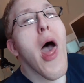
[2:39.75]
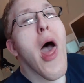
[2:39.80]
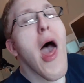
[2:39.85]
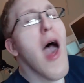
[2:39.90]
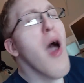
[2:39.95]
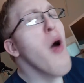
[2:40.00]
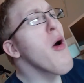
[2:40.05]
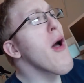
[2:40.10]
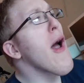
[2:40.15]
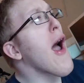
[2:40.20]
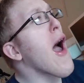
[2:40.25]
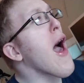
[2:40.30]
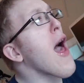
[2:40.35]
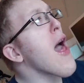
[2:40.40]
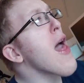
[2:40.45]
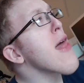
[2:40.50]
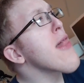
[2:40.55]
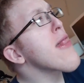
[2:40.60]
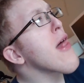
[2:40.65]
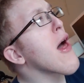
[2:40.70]
Anyway,
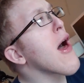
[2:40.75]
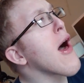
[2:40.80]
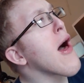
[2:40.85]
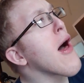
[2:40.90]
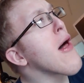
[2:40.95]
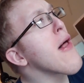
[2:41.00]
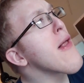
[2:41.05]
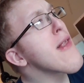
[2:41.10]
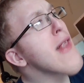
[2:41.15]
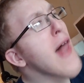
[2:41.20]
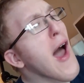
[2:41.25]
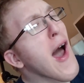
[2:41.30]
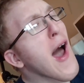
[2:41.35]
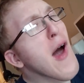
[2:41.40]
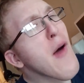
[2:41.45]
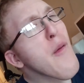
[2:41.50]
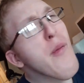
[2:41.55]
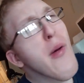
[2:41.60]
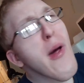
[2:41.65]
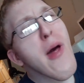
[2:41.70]
guys, that
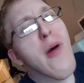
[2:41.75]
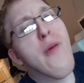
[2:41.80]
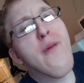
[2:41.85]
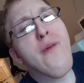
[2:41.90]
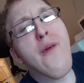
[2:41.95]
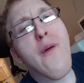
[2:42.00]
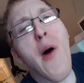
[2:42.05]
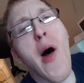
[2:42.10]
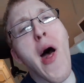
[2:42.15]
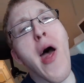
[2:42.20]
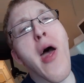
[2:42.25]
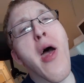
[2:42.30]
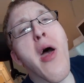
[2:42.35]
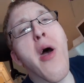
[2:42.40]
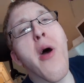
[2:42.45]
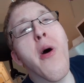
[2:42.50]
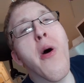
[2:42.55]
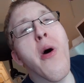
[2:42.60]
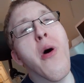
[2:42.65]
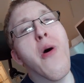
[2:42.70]
will be it for my
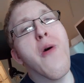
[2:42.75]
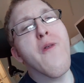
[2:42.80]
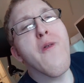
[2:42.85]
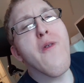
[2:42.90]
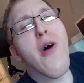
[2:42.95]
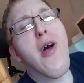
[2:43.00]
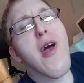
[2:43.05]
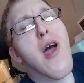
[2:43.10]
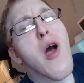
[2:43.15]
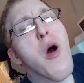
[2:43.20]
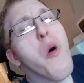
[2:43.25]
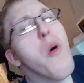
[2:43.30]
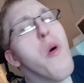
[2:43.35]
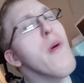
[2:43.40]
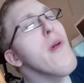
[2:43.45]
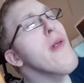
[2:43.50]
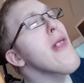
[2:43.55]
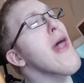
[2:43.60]
video.